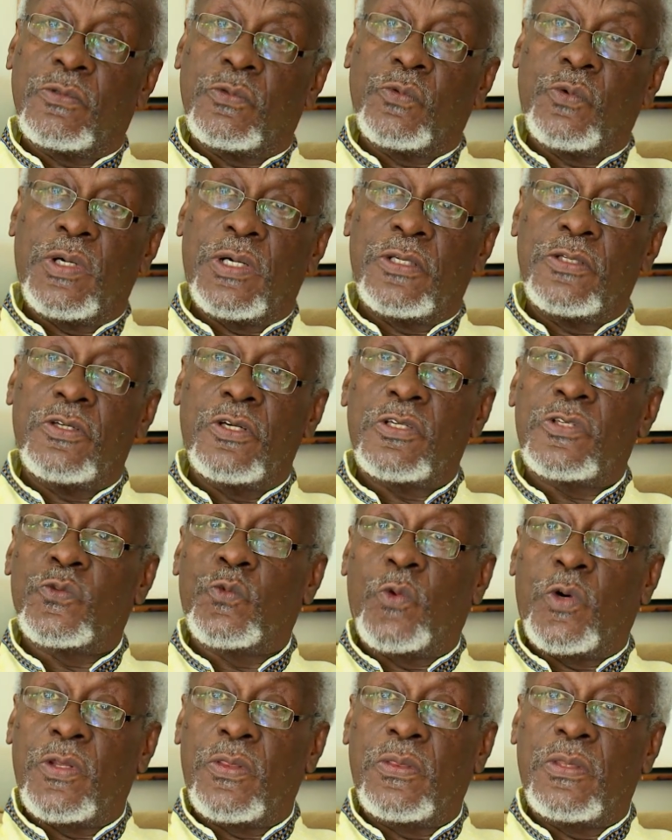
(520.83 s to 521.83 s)
who had just
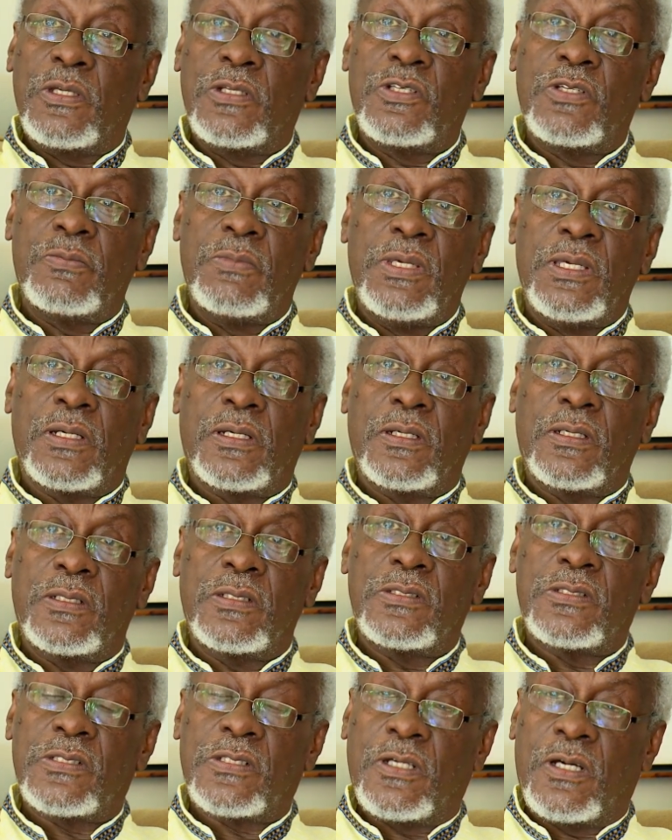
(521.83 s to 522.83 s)
won the
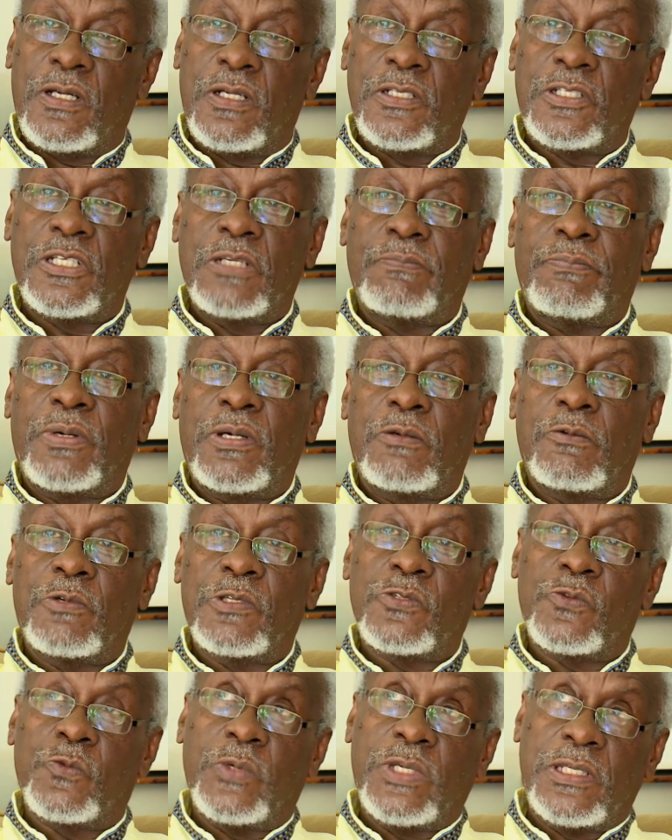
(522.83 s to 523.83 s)
Jamaican scholarship and
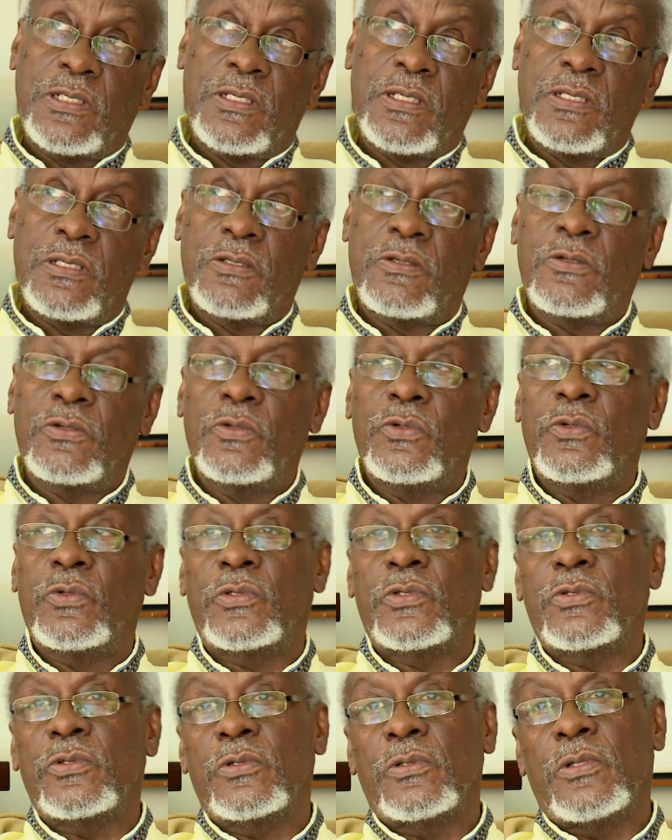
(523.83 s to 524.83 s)
was waiting to go
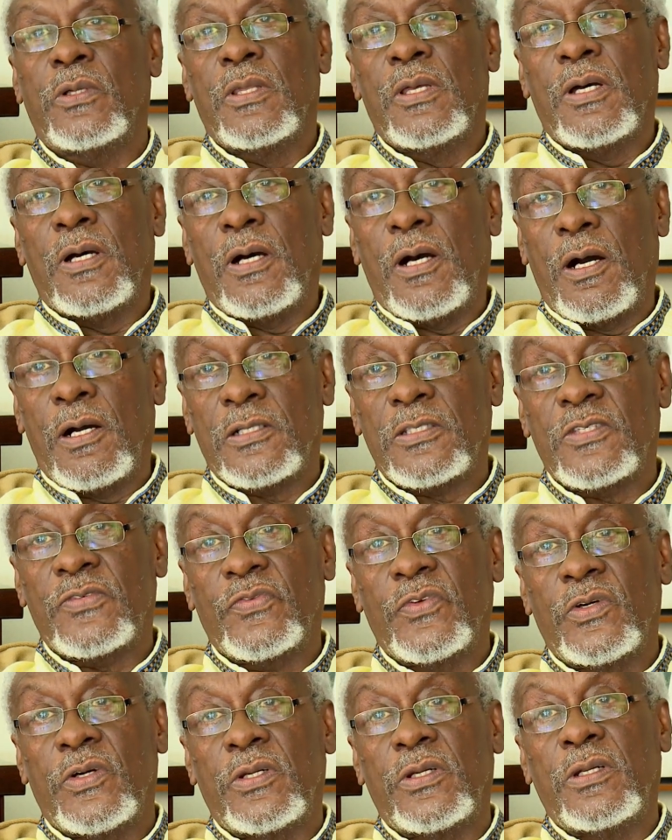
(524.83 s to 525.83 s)
to
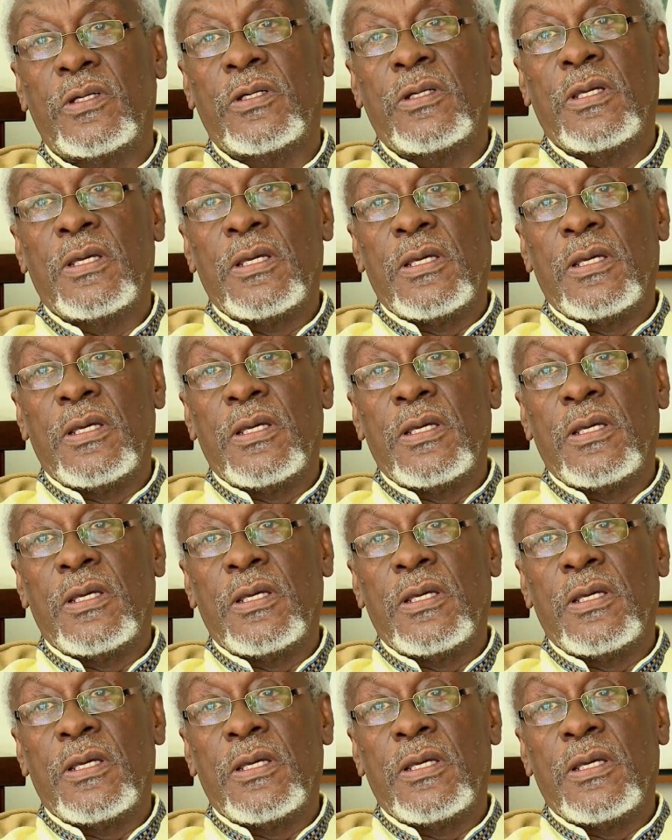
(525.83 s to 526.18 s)
Oxford.